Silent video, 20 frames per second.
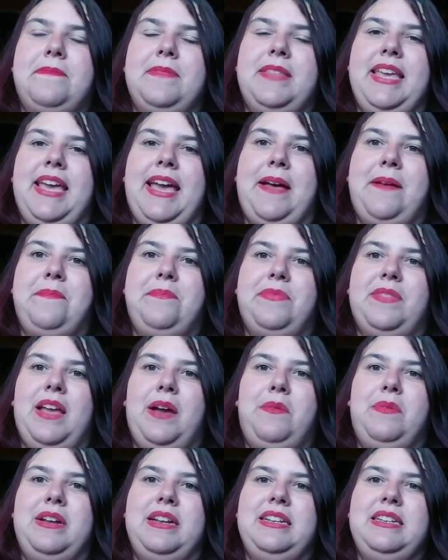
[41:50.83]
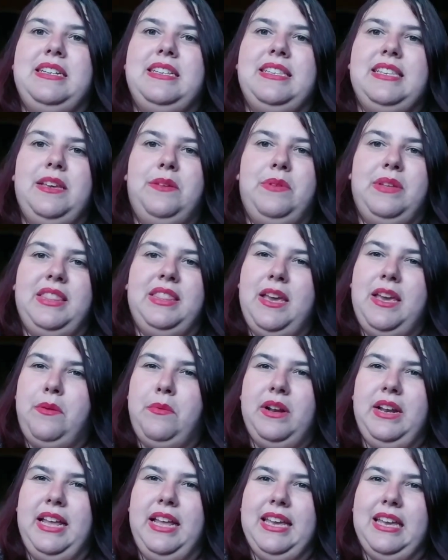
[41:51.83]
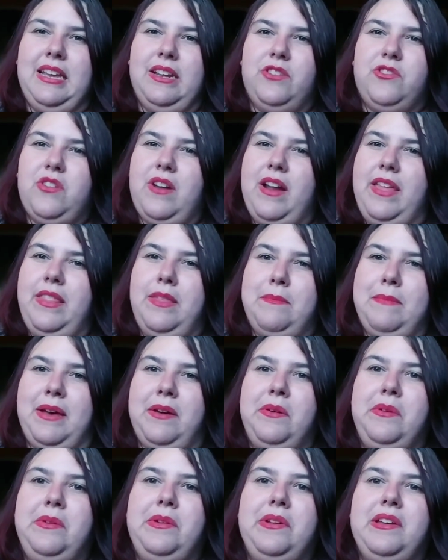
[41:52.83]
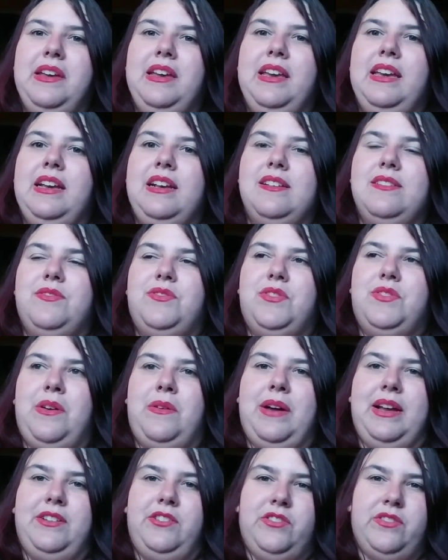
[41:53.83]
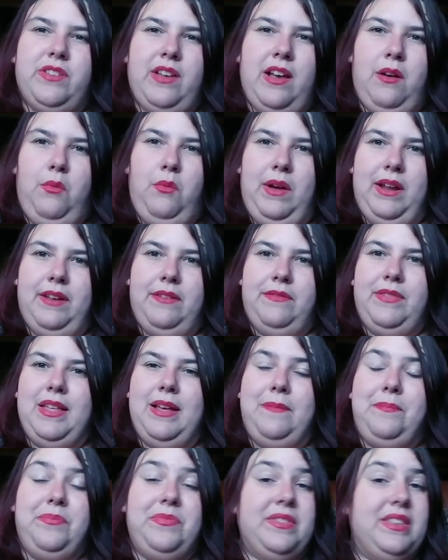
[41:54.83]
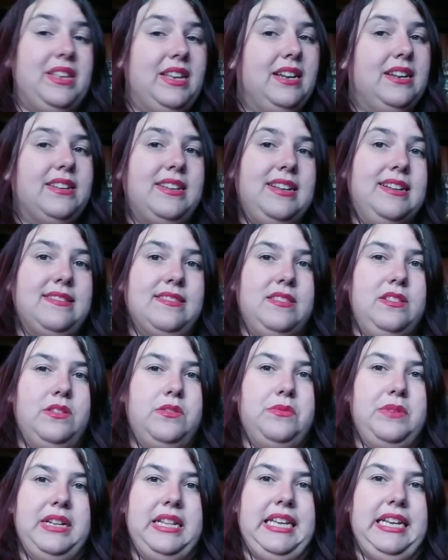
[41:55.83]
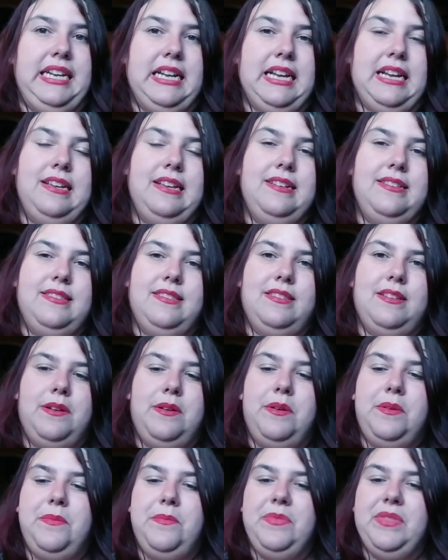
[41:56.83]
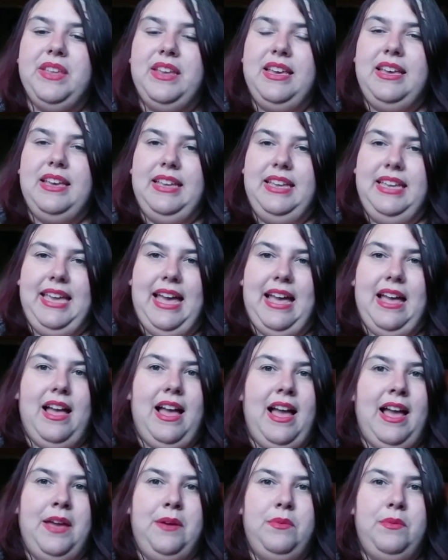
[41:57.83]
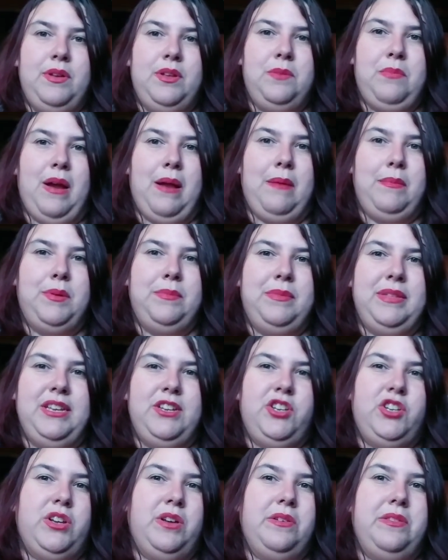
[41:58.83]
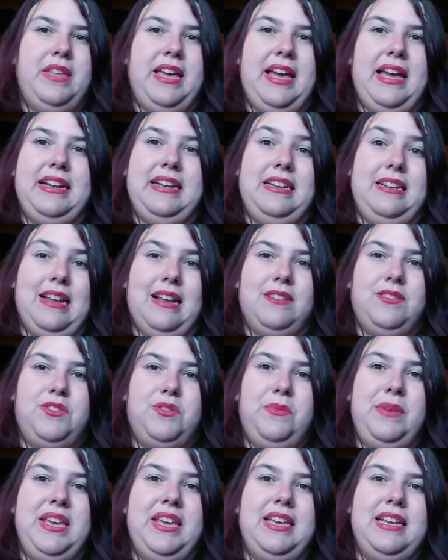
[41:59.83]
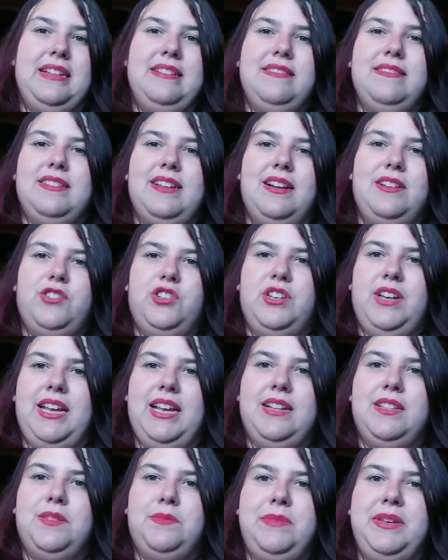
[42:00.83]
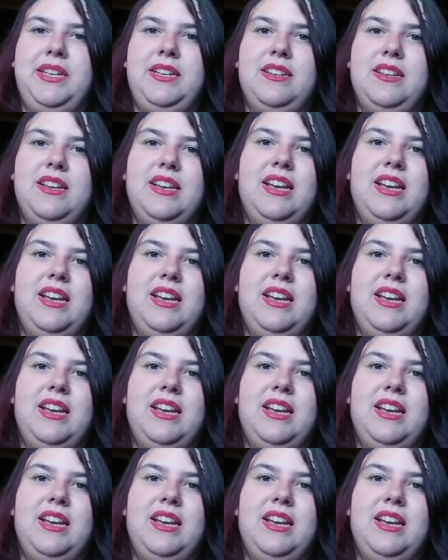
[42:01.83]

Yeah, I wanted to see what they were like and try them out. So I just got one of them. And it does look really nice. So yeah, I will probably show that next week in Stash Enhancement,